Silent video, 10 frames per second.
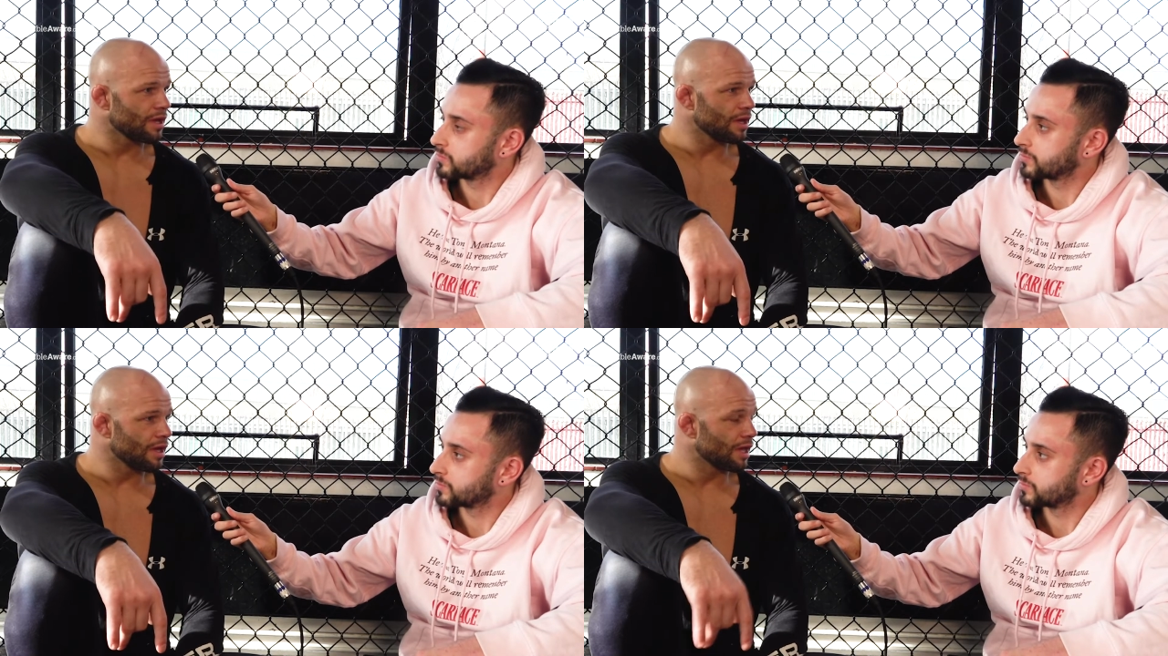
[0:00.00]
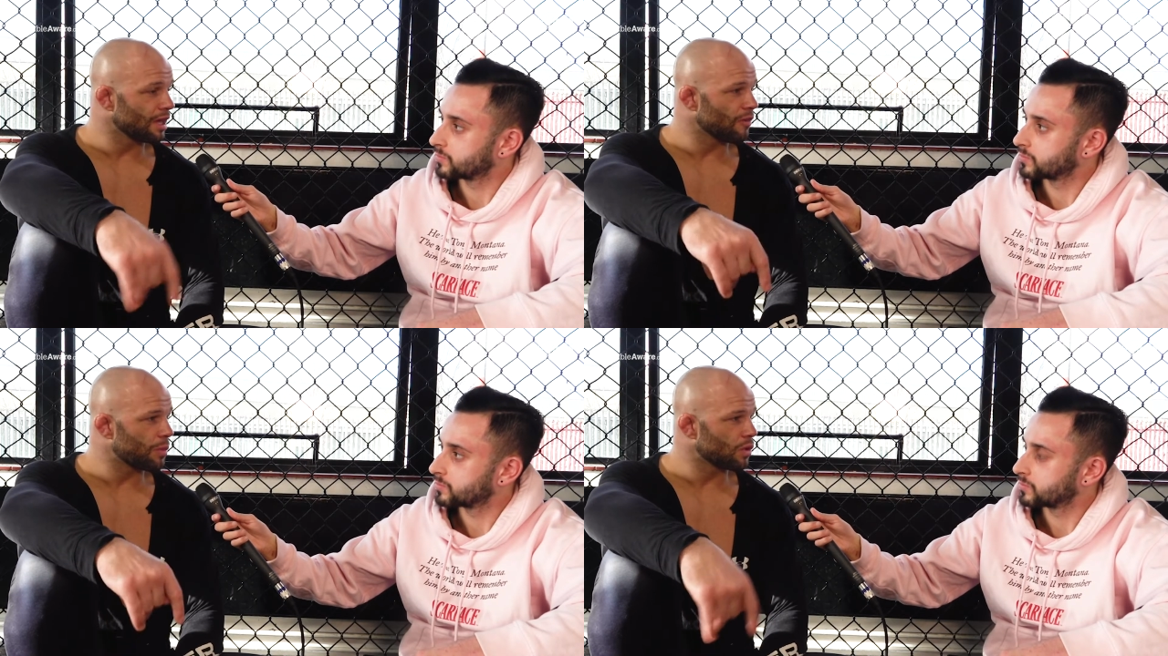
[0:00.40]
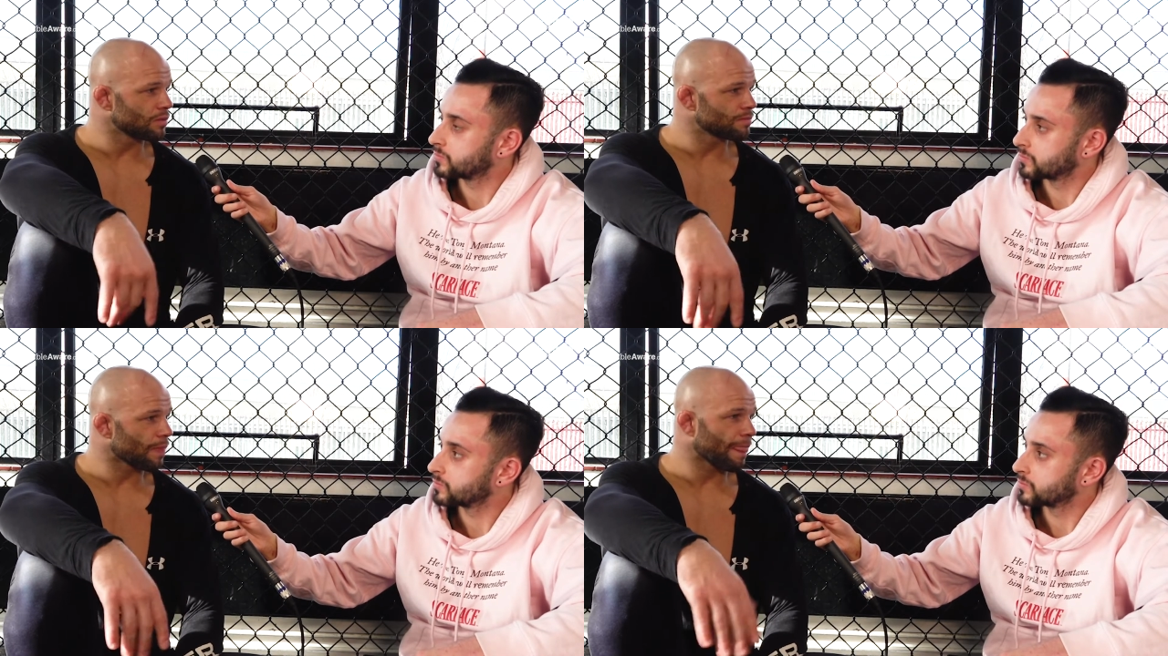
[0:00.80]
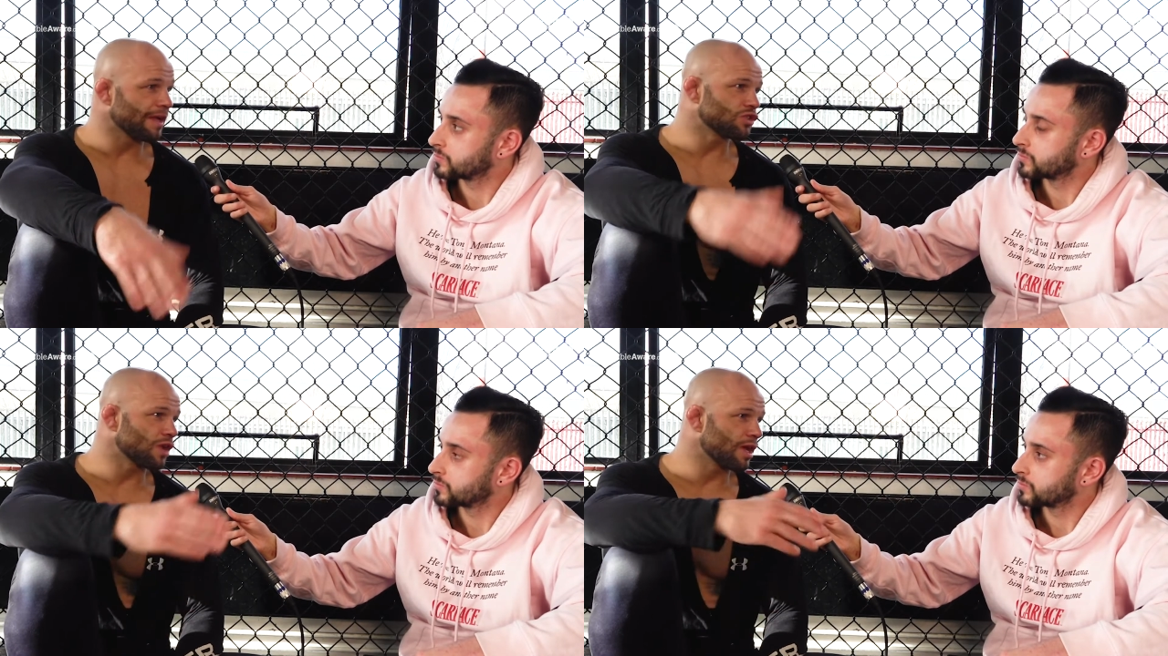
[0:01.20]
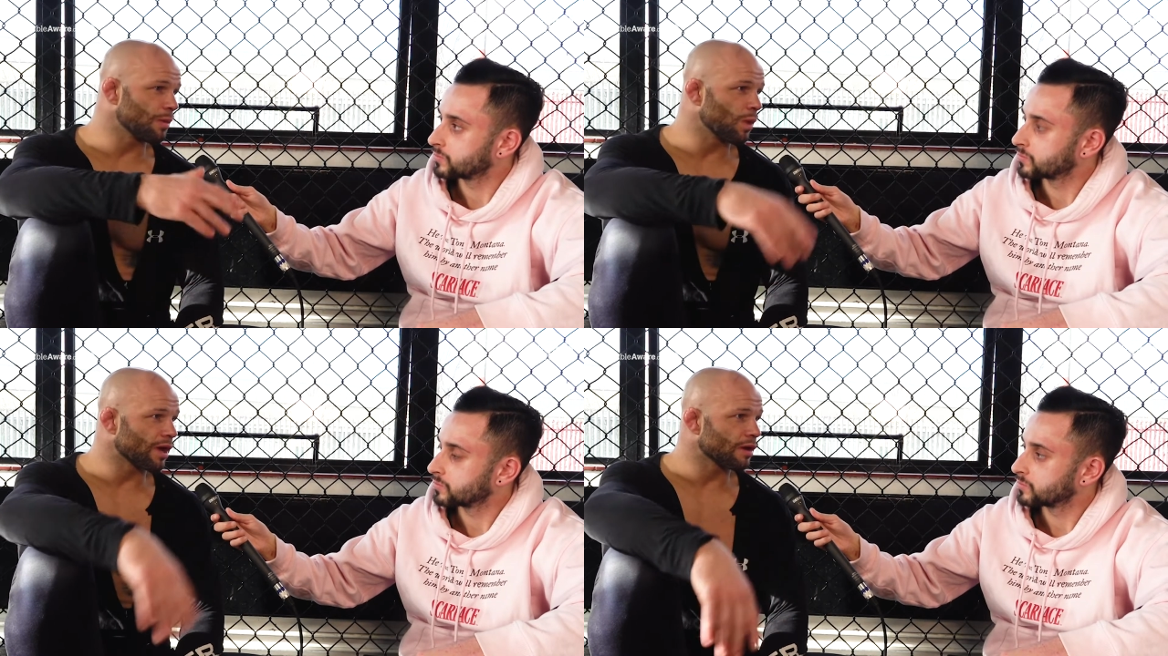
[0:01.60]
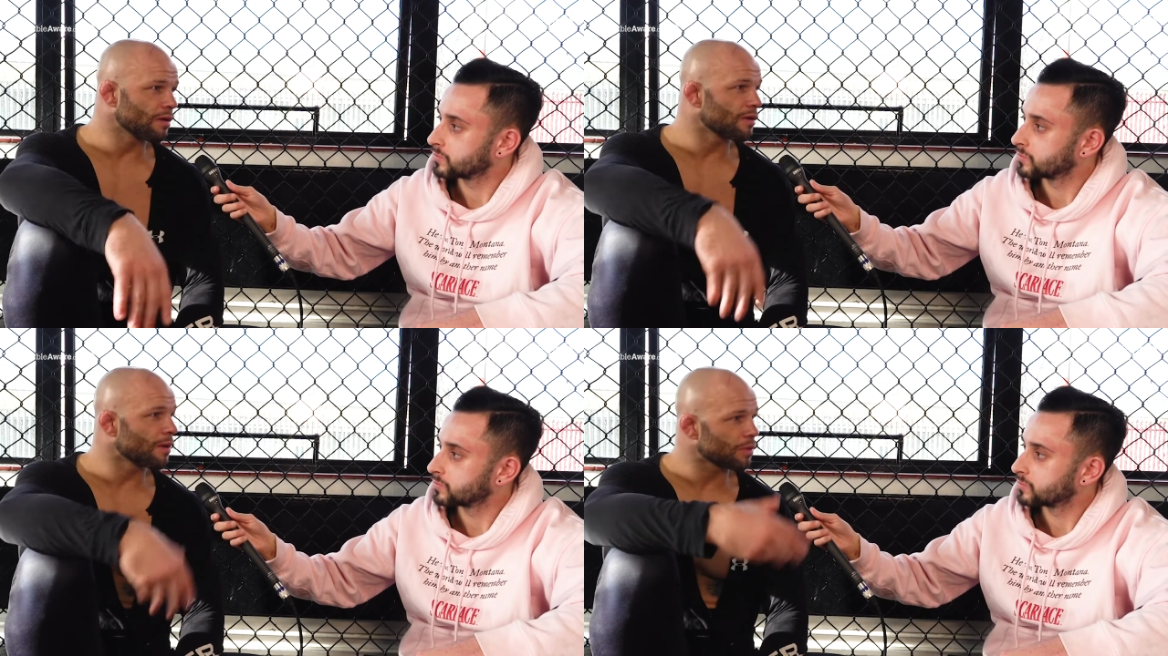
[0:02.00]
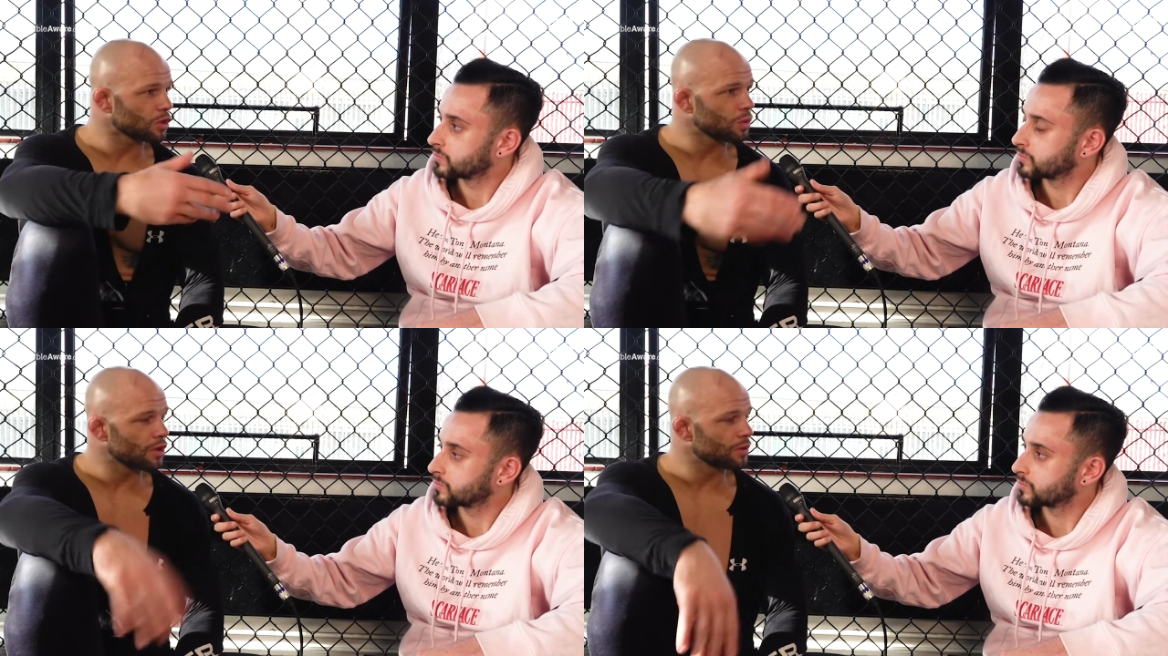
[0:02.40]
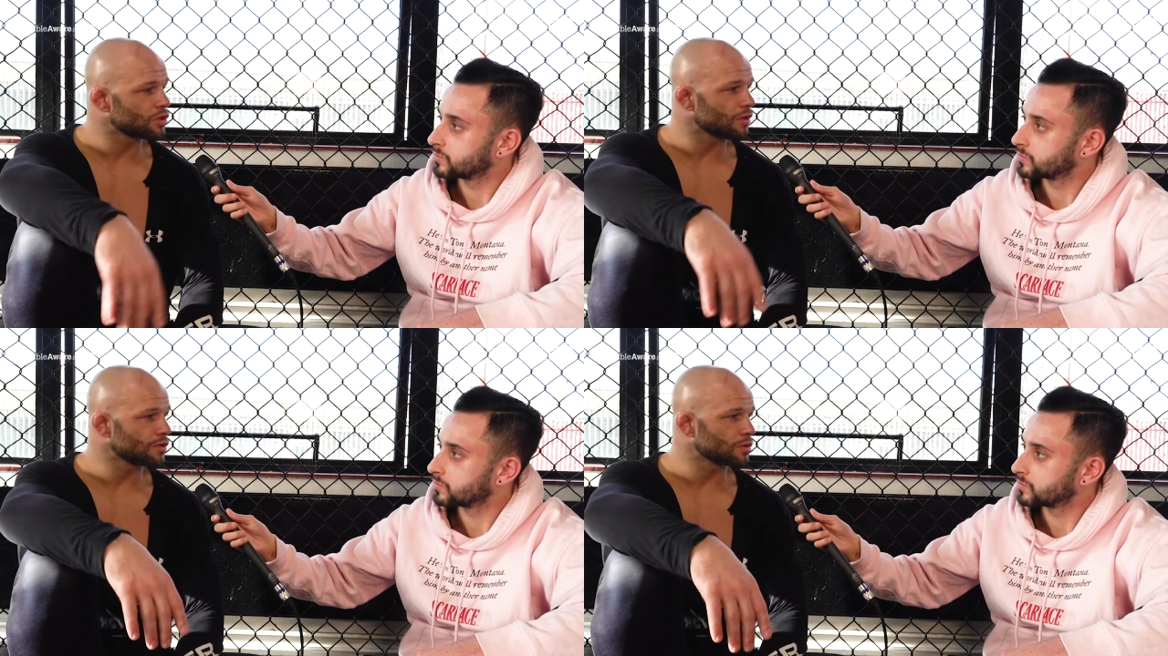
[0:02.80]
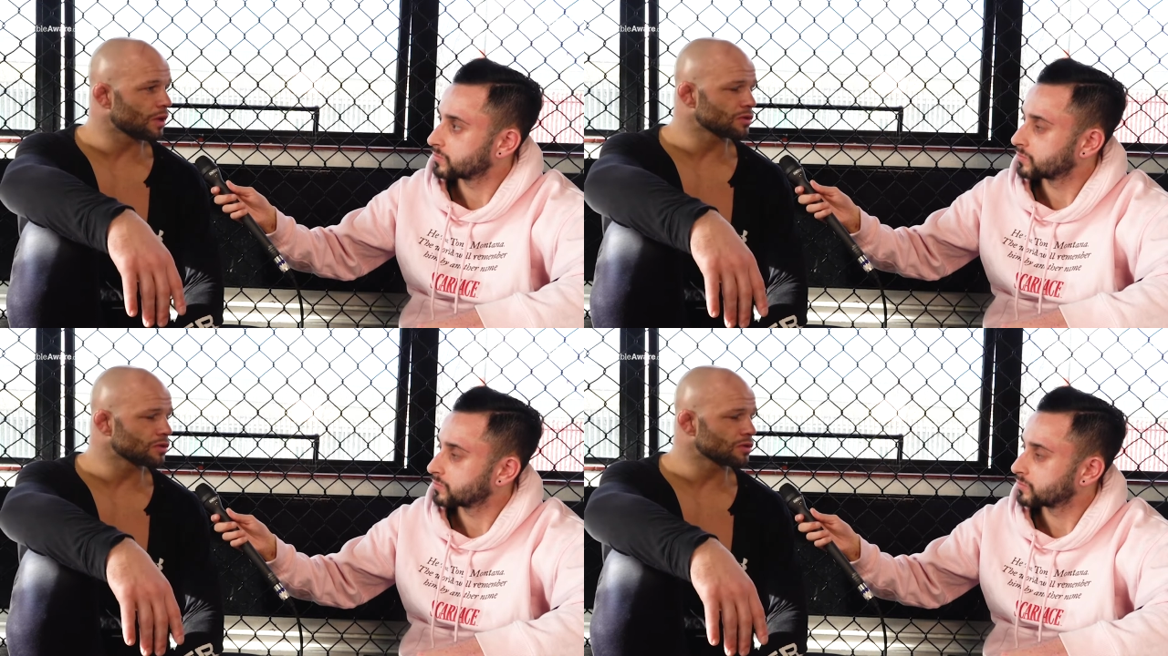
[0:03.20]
Speaker 1: Uh, in Liverpool, he's training in Wigan, and then plus we're doing stuff as well.